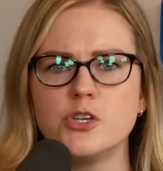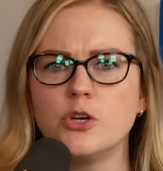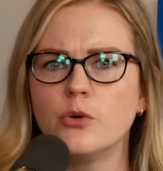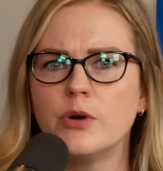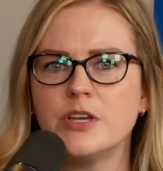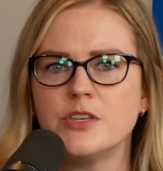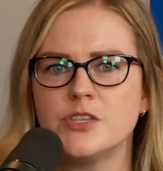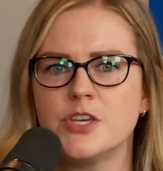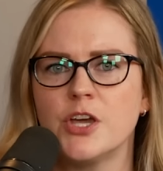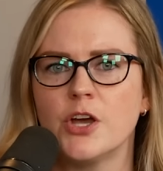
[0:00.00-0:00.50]
You
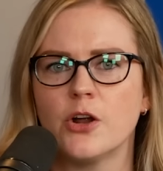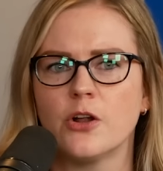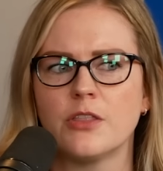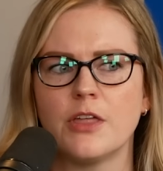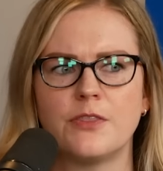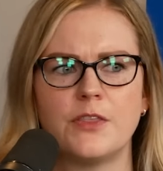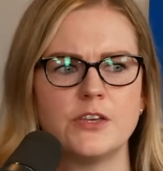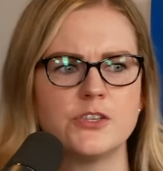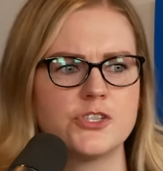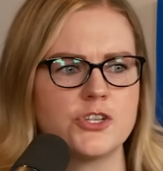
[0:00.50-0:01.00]
always hear
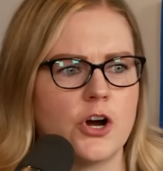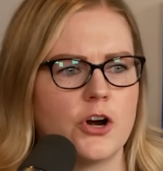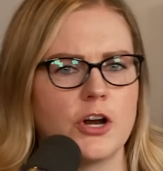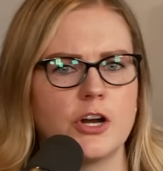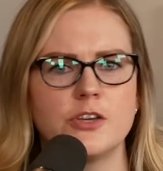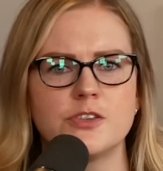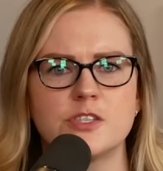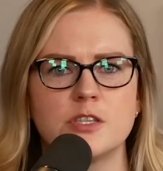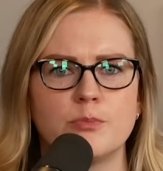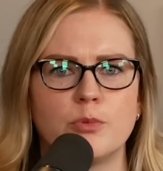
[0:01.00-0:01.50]
that they
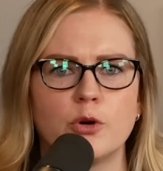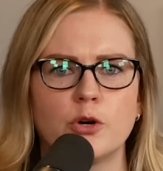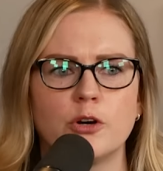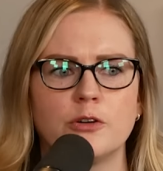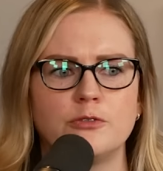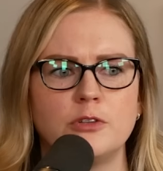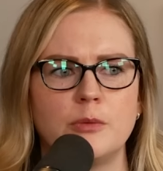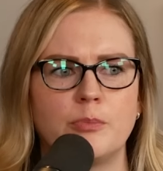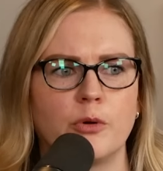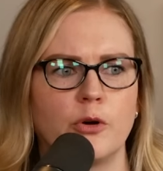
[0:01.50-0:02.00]
started as the
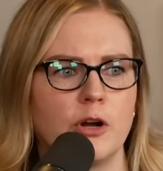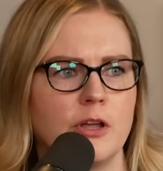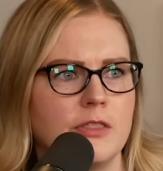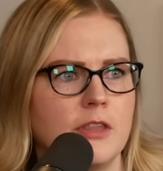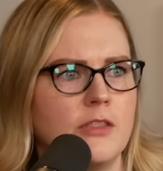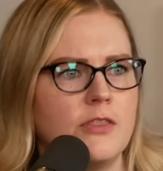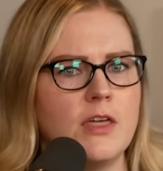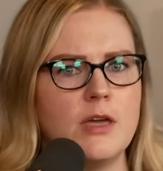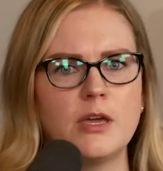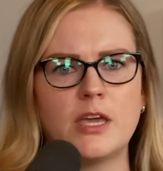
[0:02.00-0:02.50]
burger flipper and
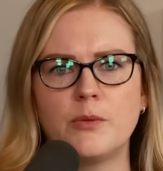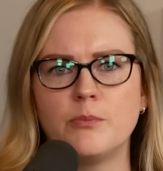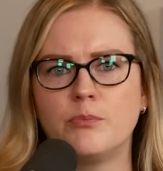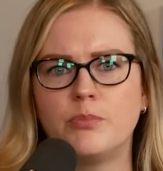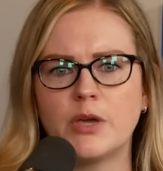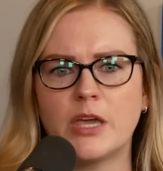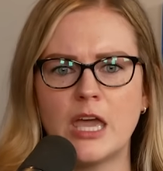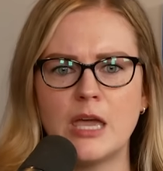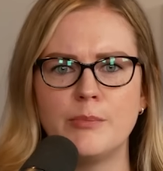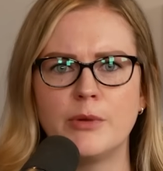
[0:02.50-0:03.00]
then they
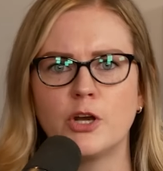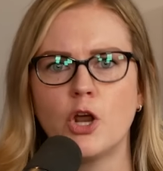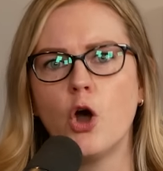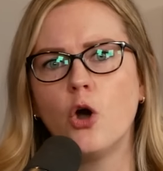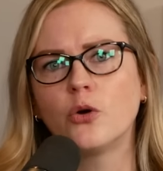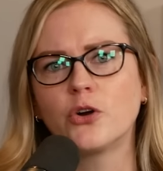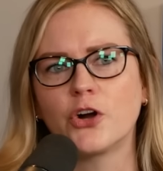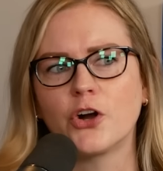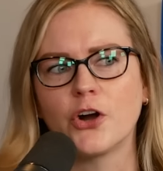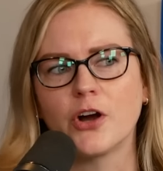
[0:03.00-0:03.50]
became an
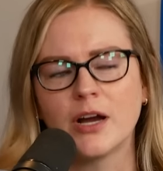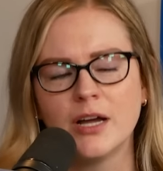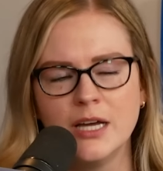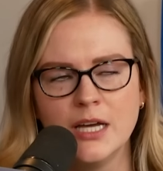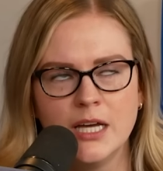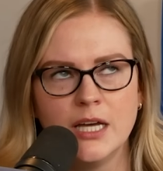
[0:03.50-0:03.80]
owner.